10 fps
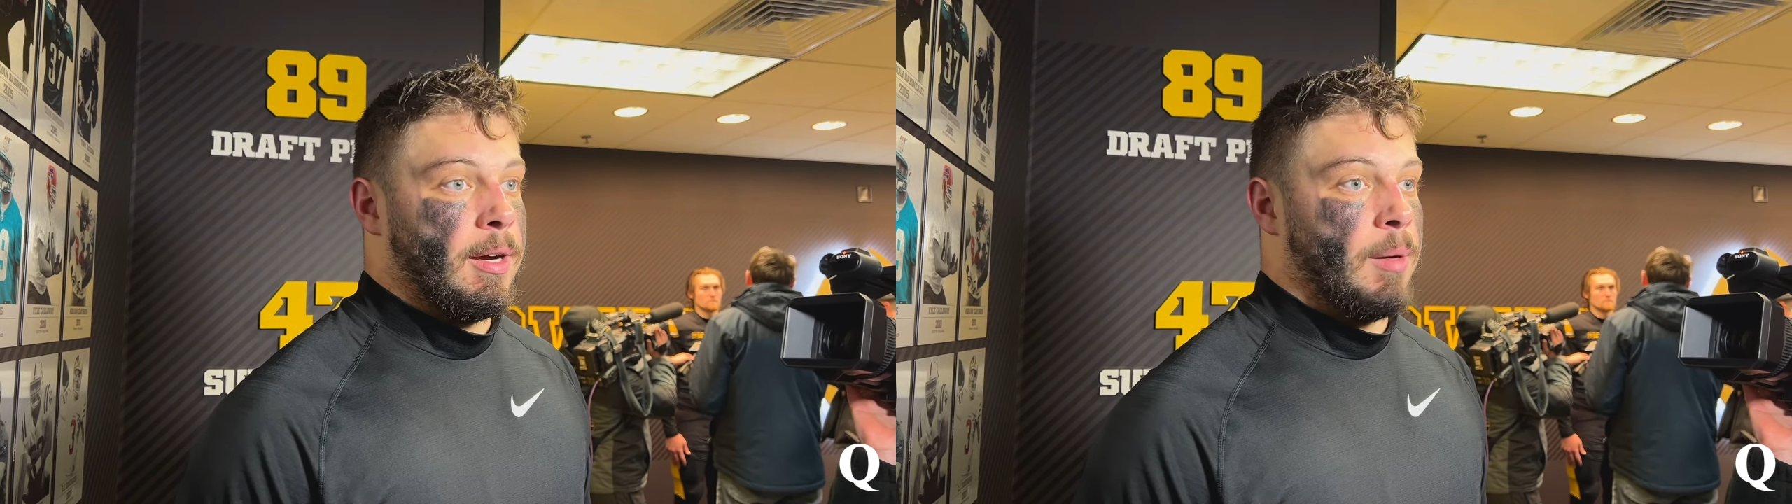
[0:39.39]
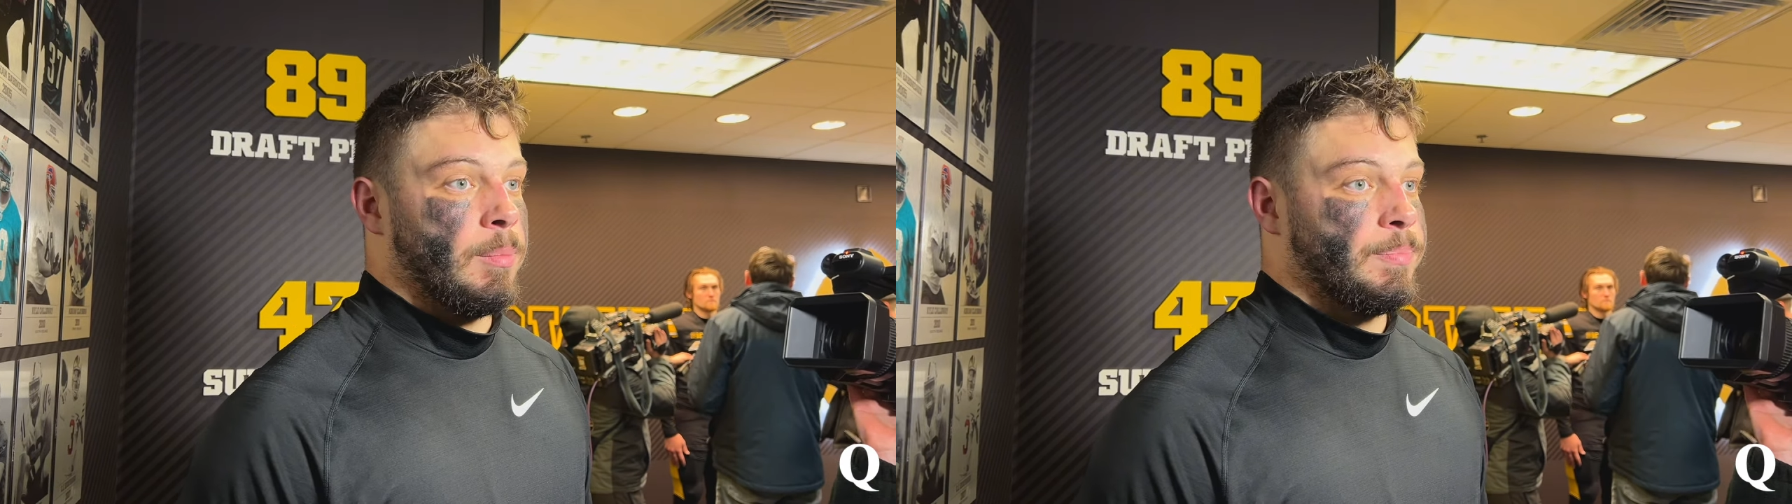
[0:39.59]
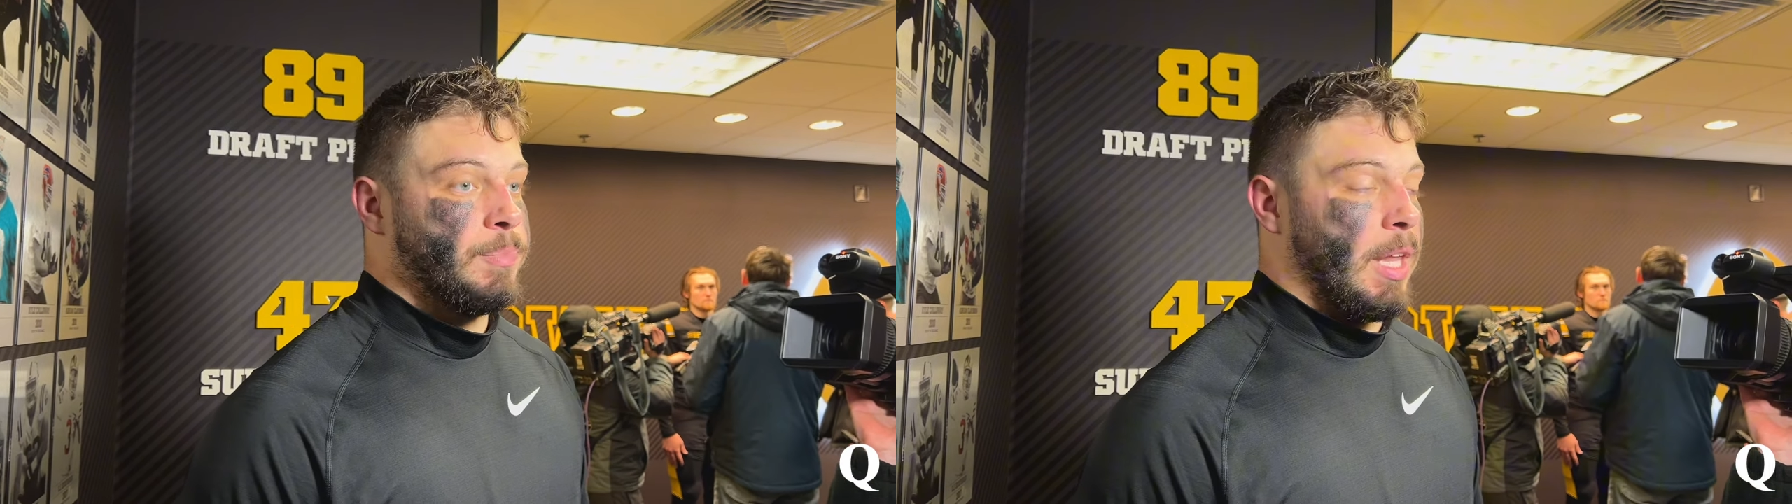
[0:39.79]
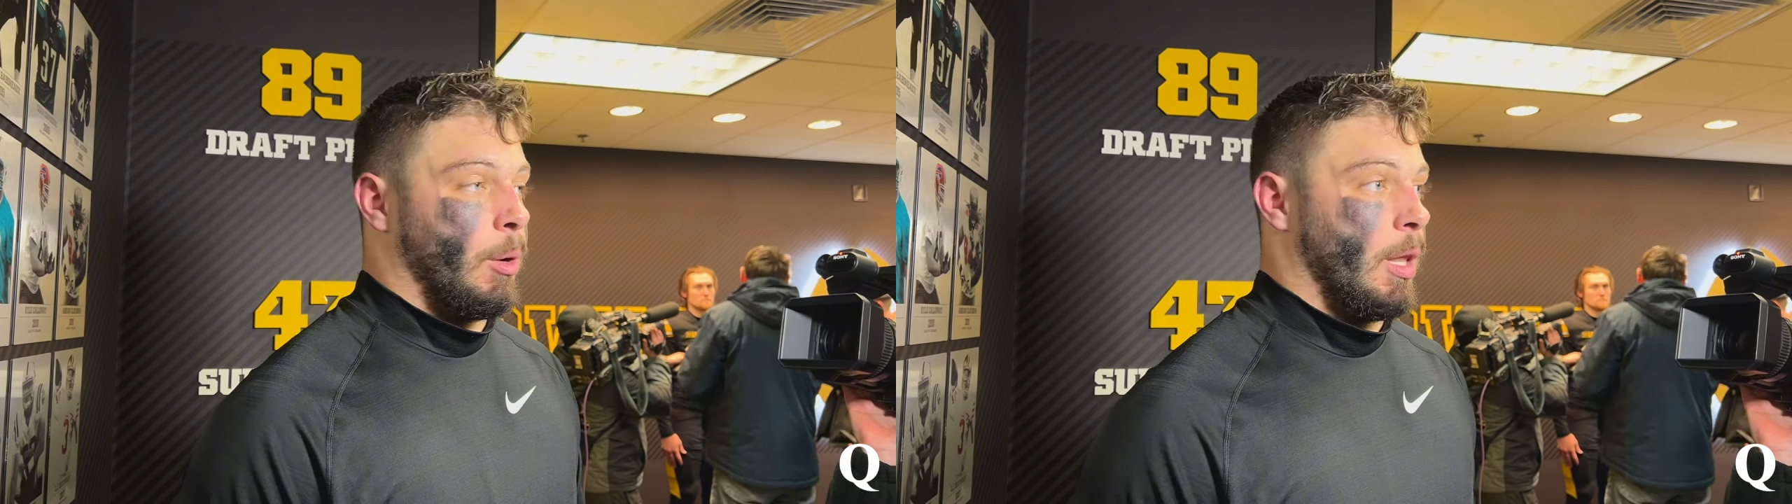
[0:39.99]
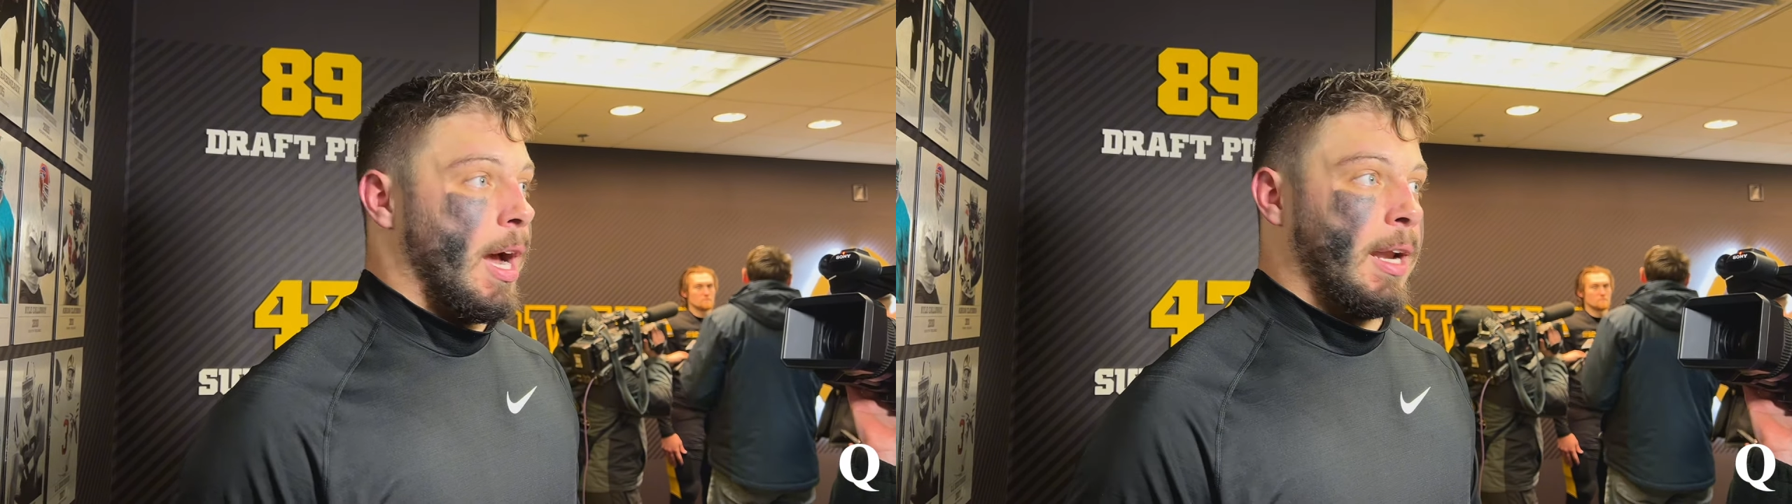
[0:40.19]
Um, they
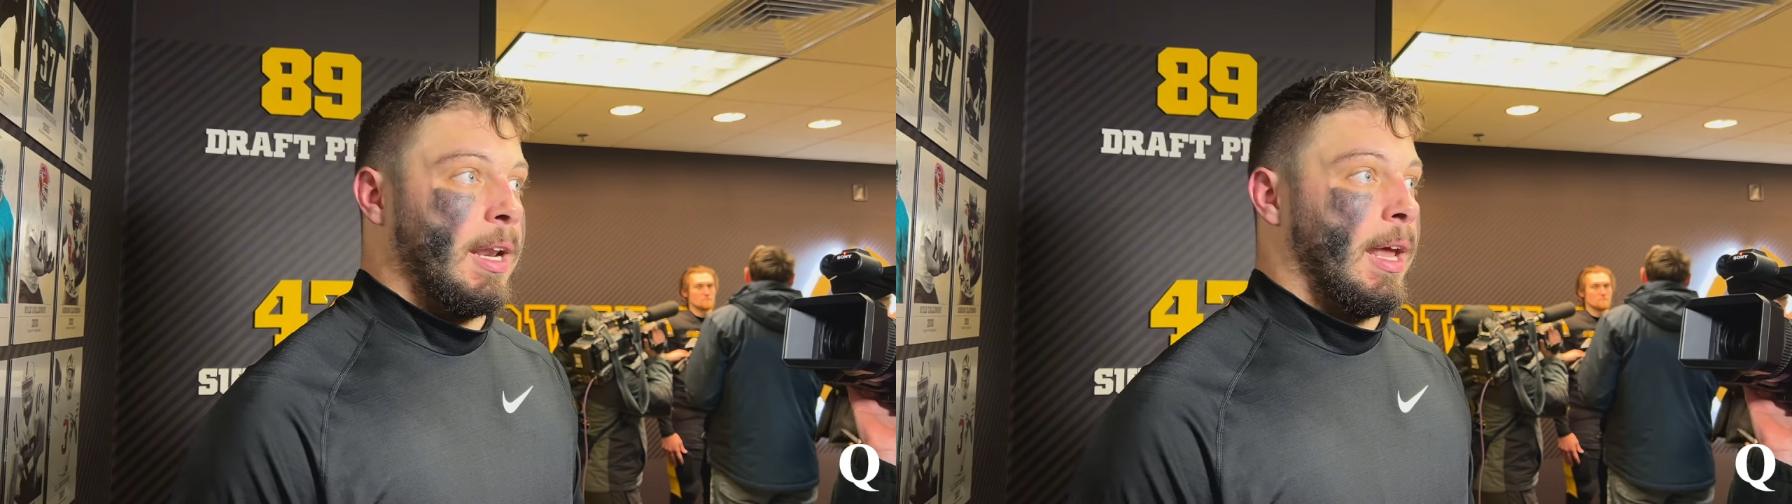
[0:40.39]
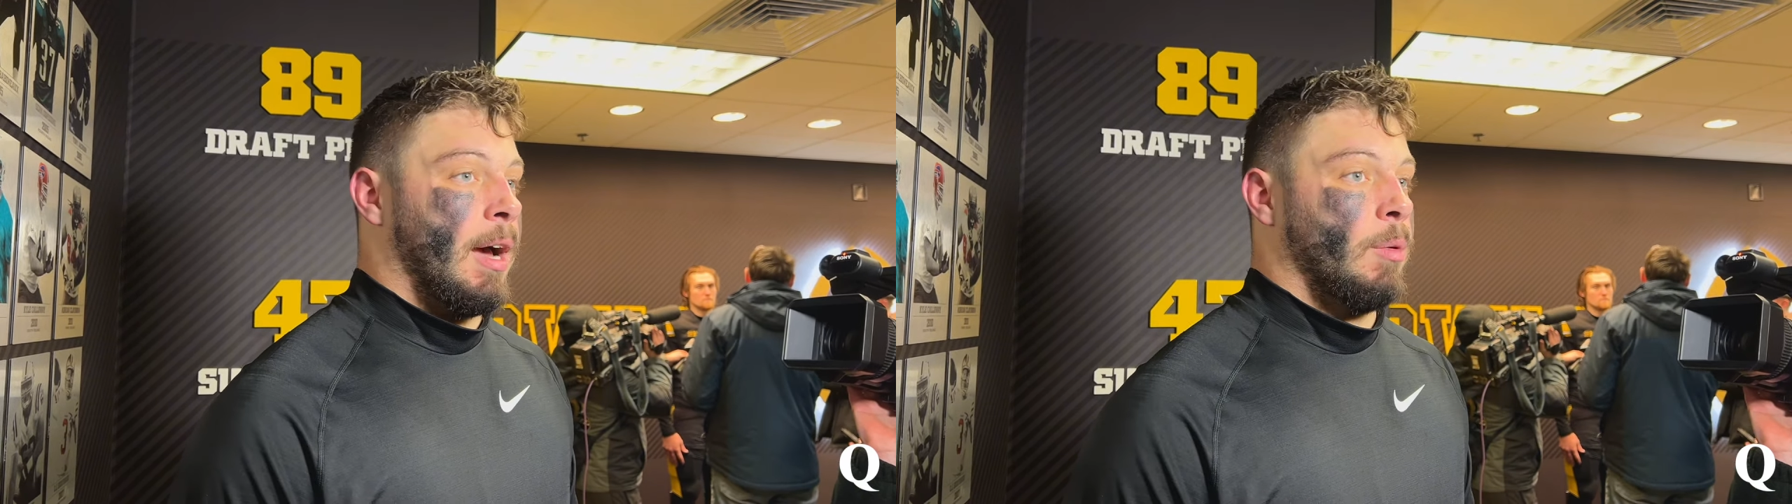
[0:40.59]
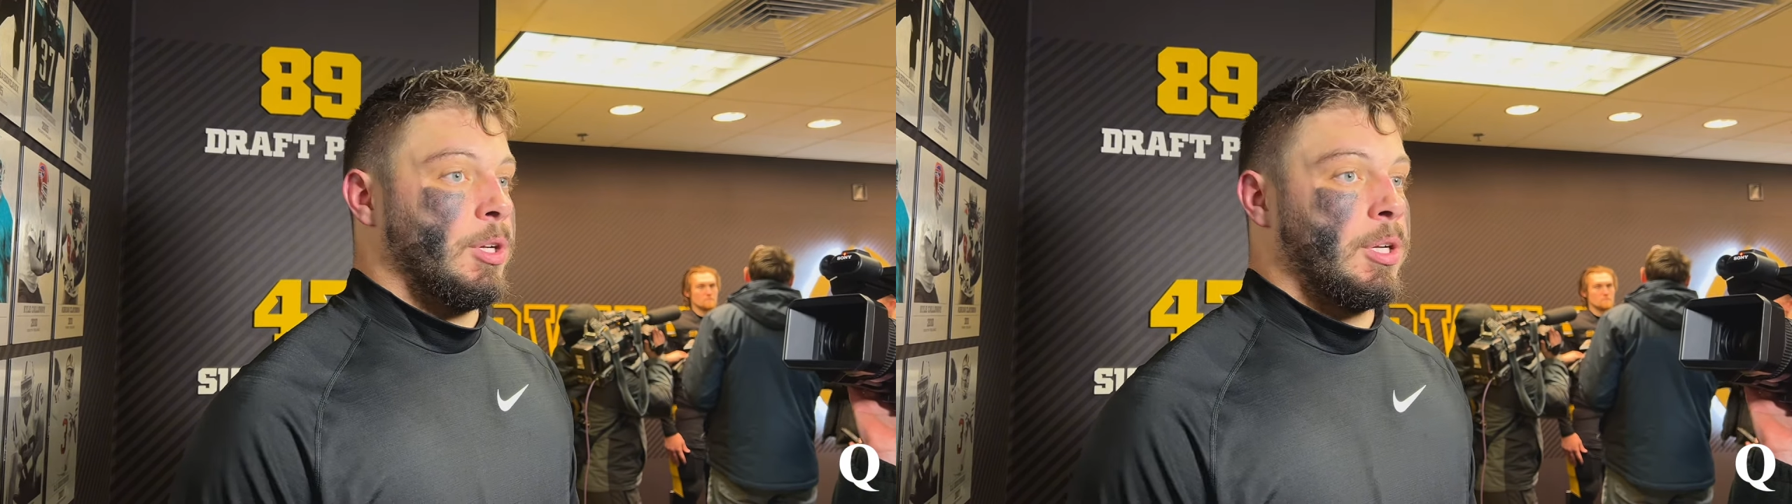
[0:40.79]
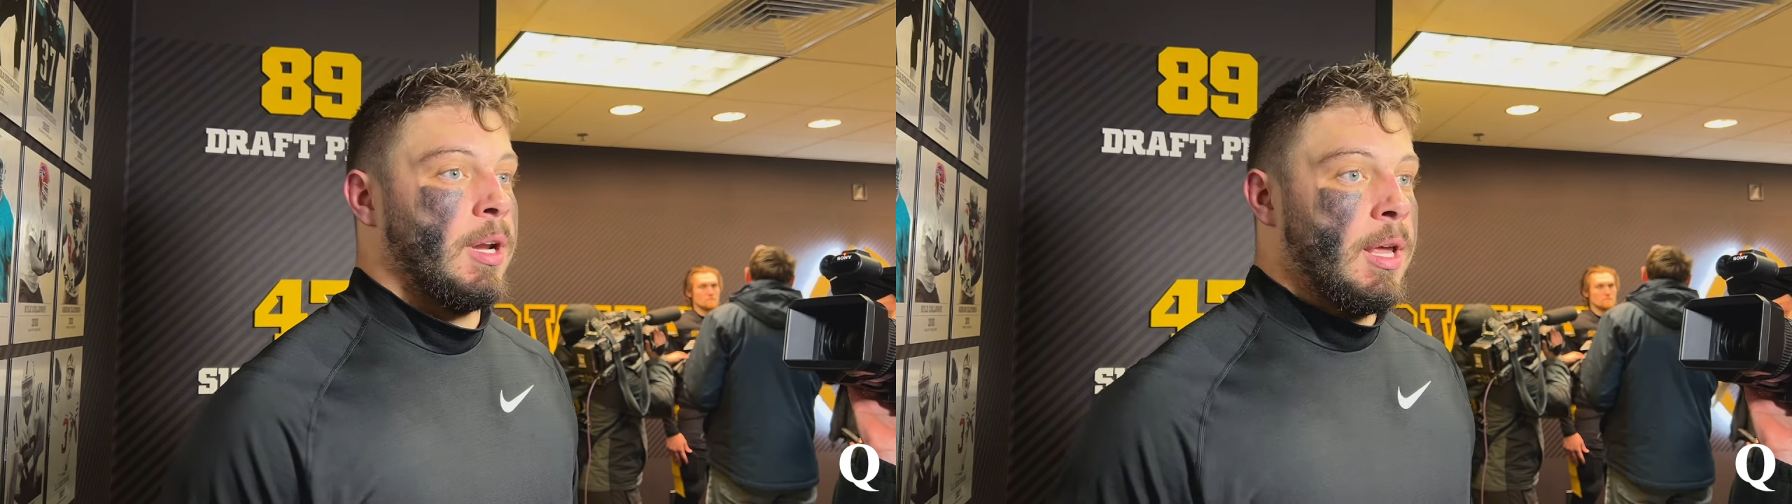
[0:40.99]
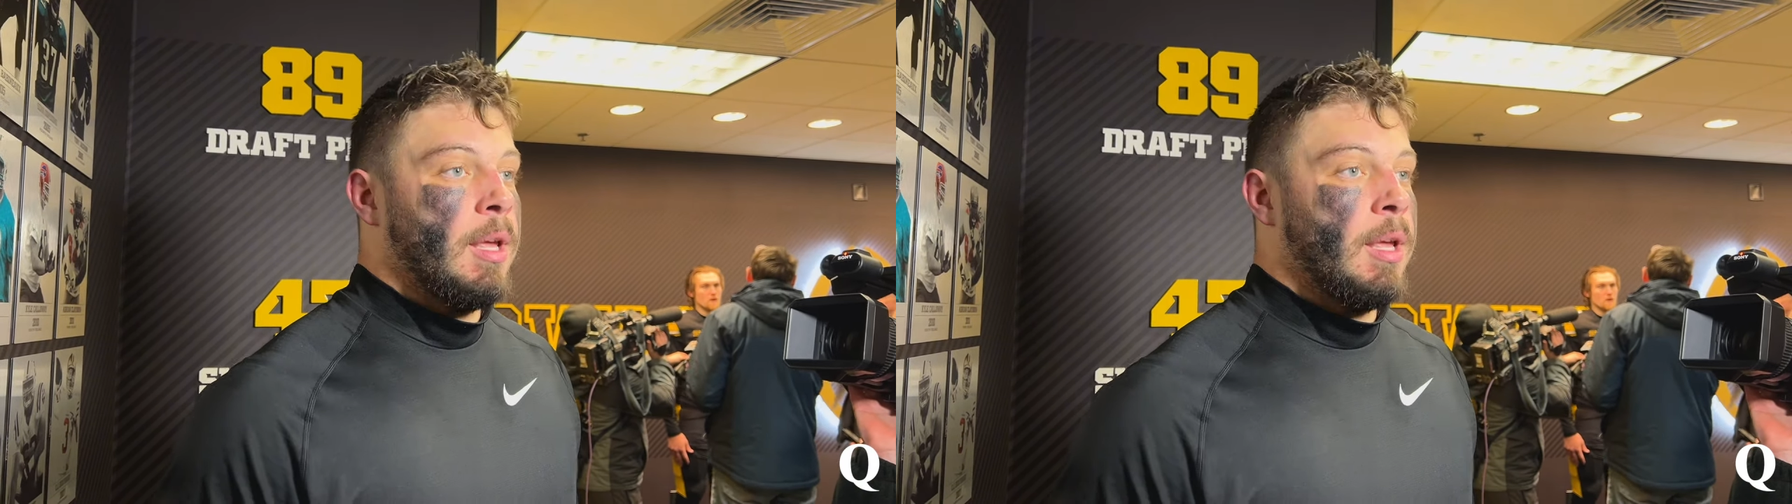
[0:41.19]
were locking it down, which